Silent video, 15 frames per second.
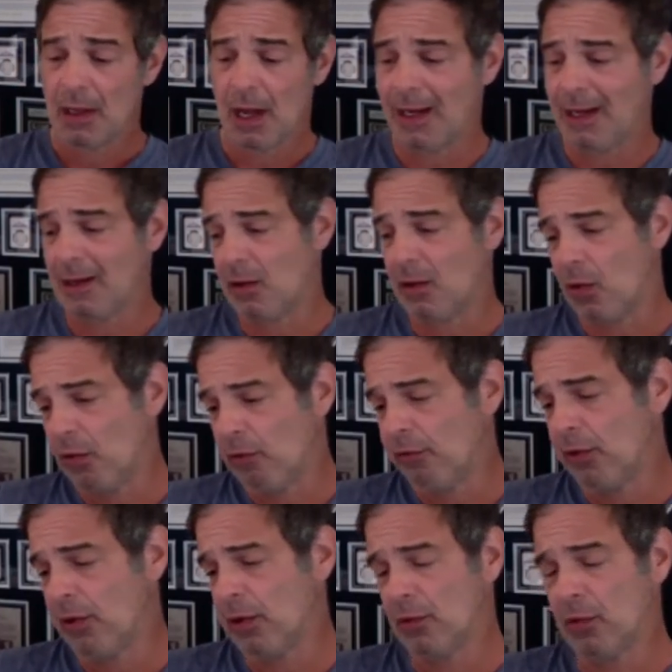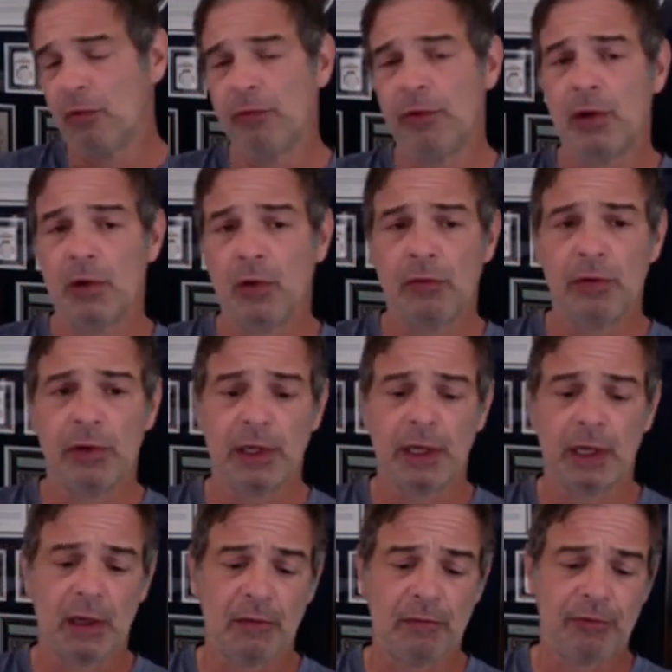I hear over and over and over
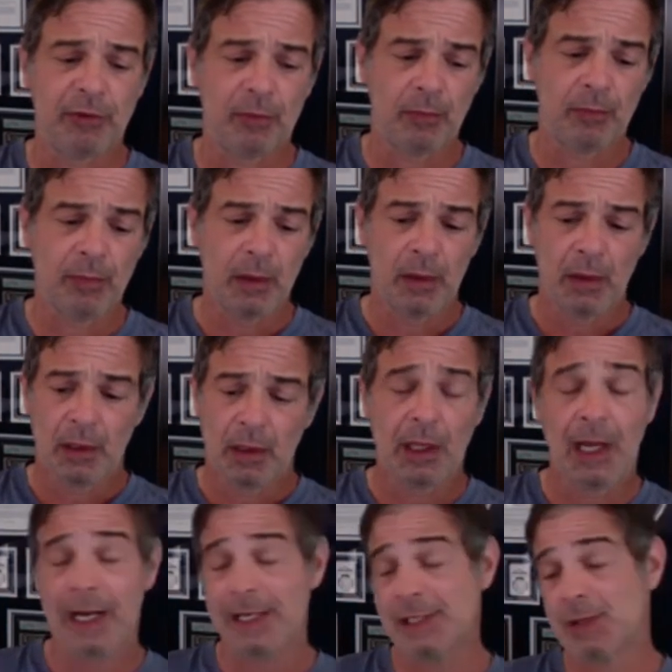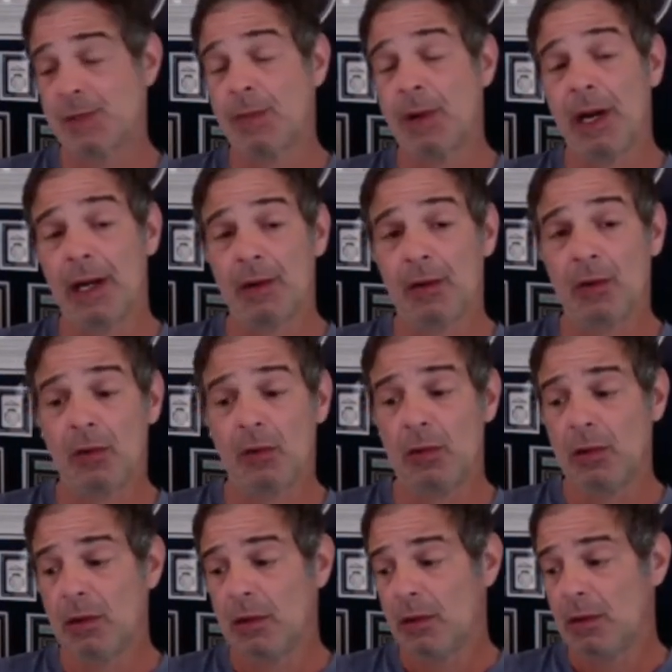again from clients of mine
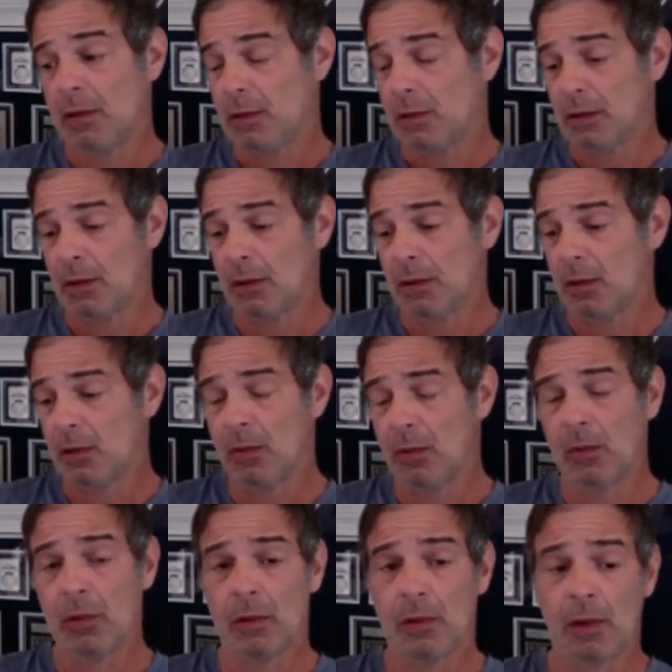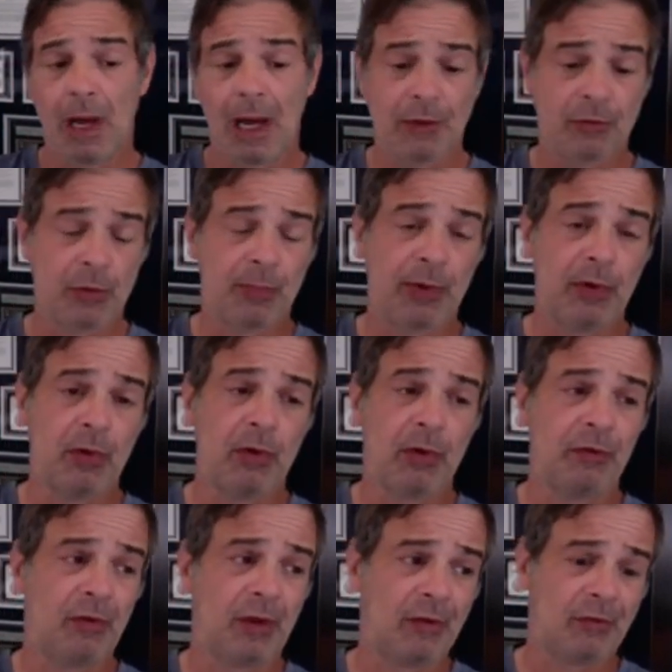who, you know,
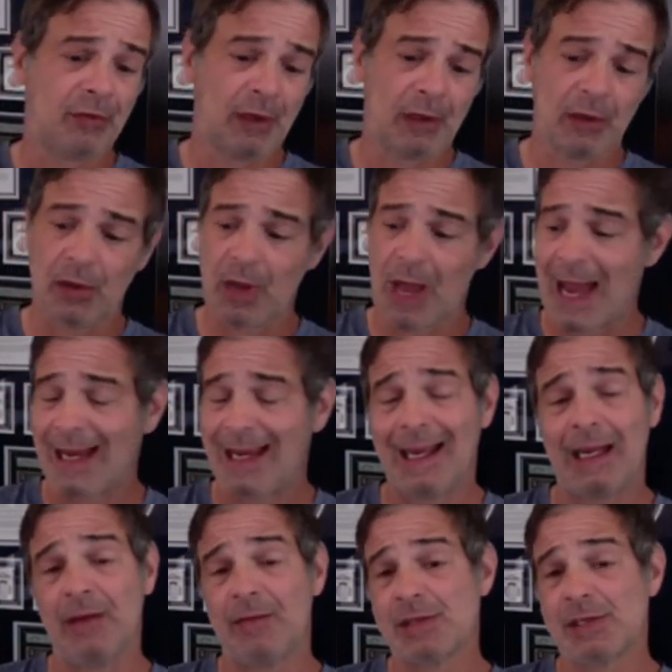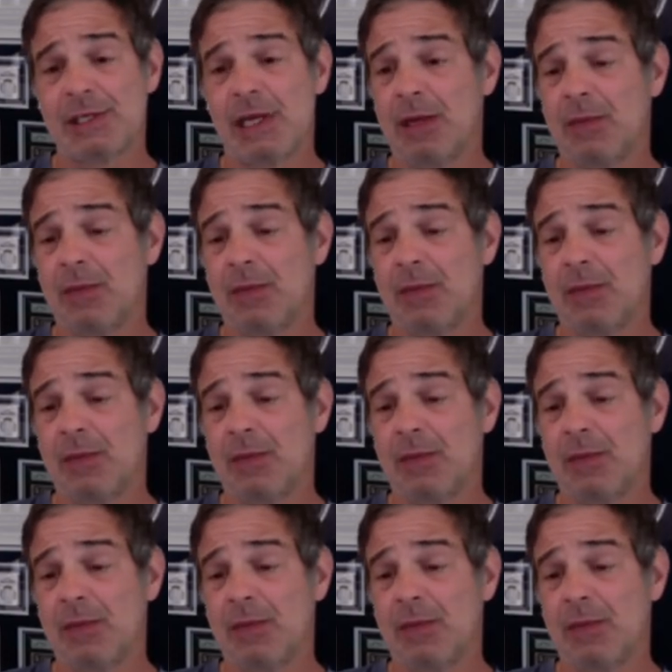entrepreneurs, they say, look, I can't even stay